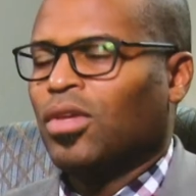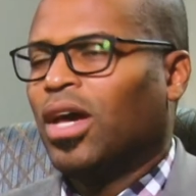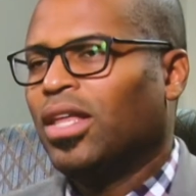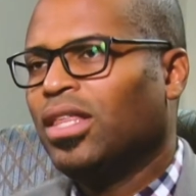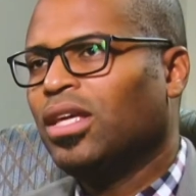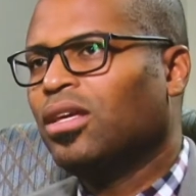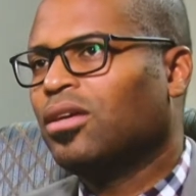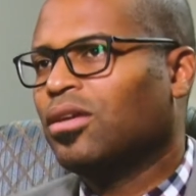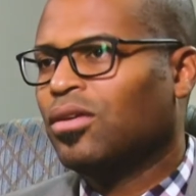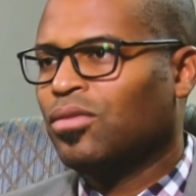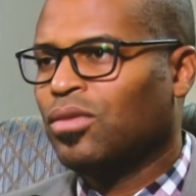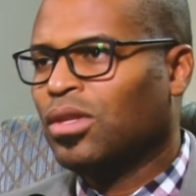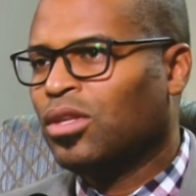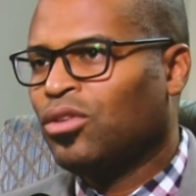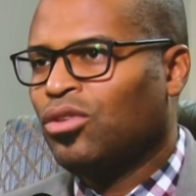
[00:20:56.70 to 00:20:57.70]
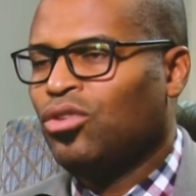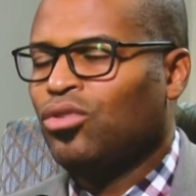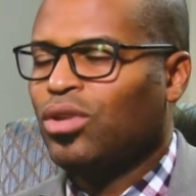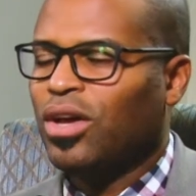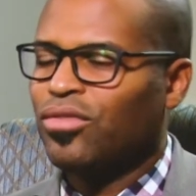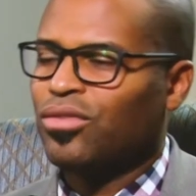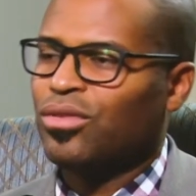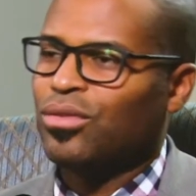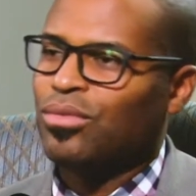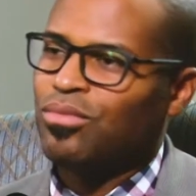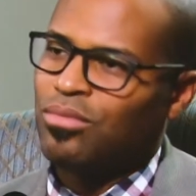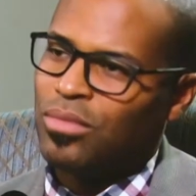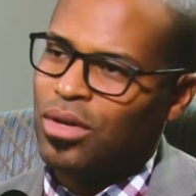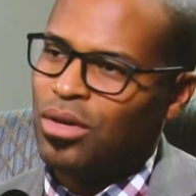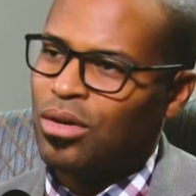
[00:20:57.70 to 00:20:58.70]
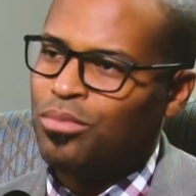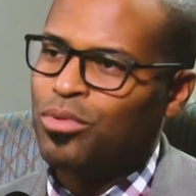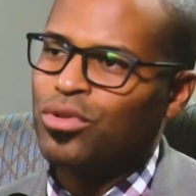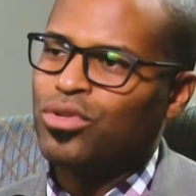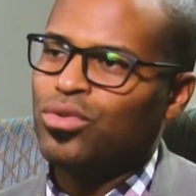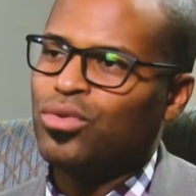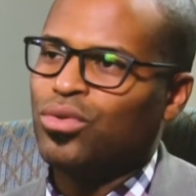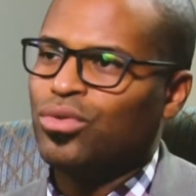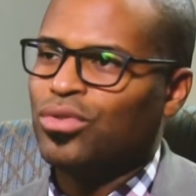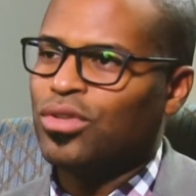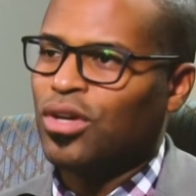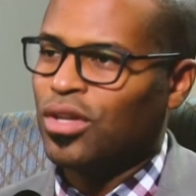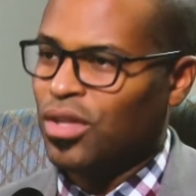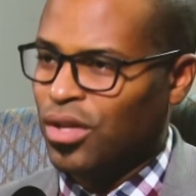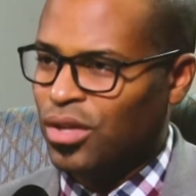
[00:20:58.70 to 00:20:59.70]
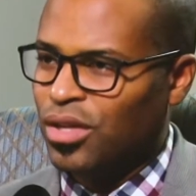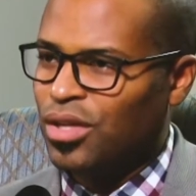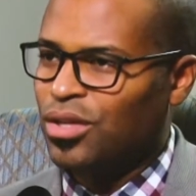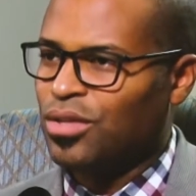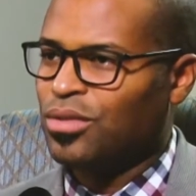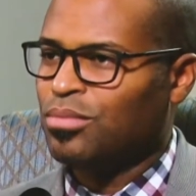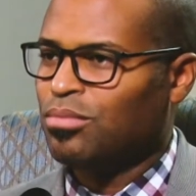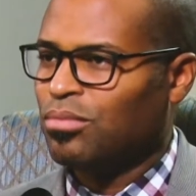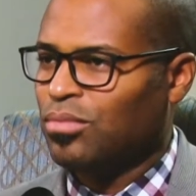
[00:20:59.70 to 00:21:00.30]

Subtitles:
think you'd have to, a person who's on their knees